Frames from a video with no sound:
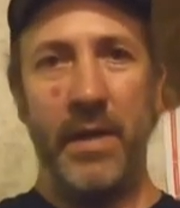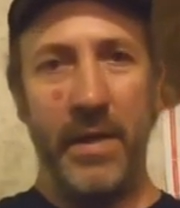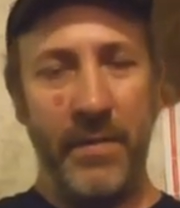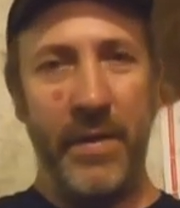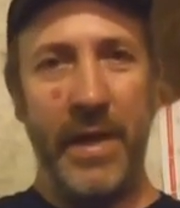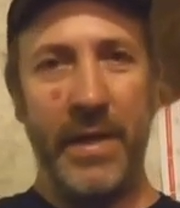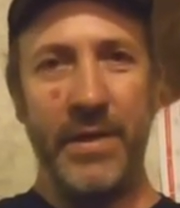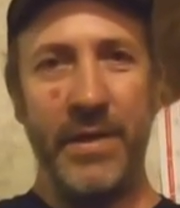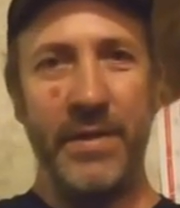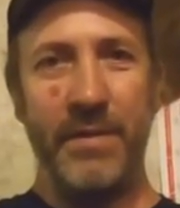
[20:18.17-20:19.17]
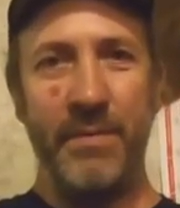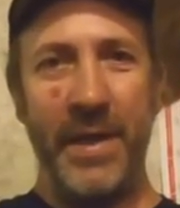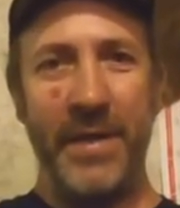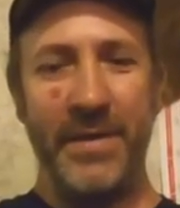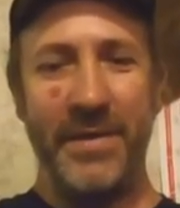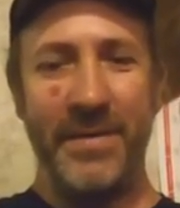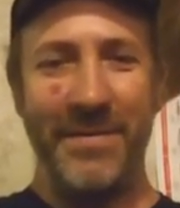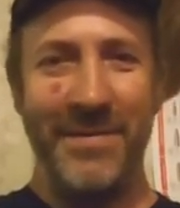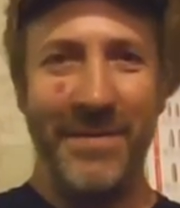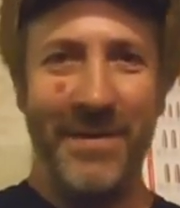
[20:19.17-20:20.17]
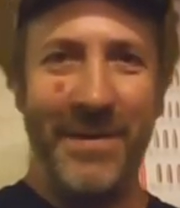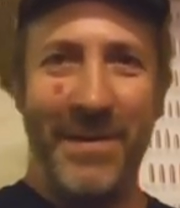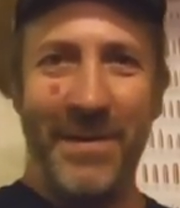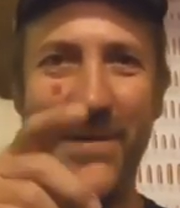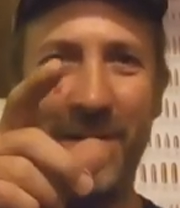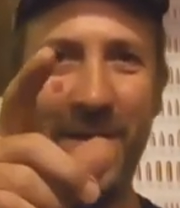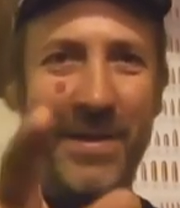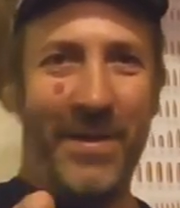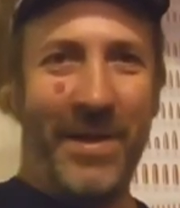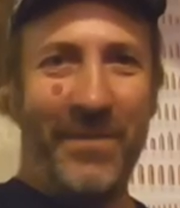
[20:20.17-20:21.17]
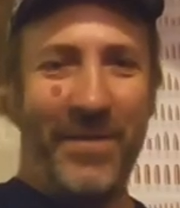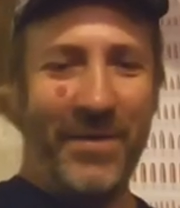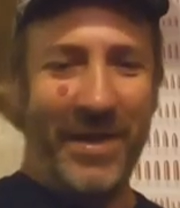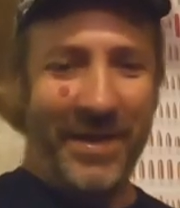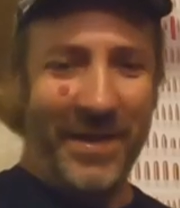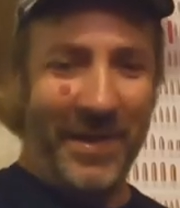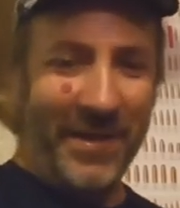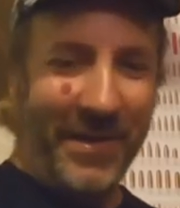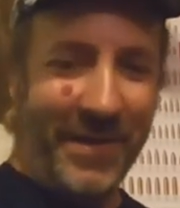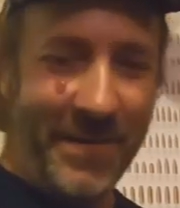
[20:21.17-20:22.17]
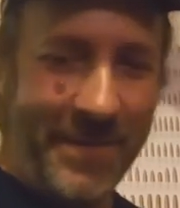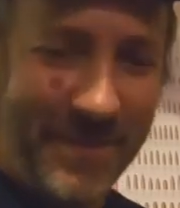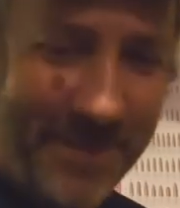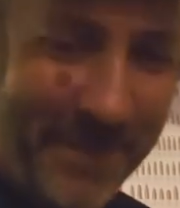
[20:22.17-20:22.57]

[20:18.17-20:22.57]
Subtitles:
lever action is the best. Y'all have a great day, you hear?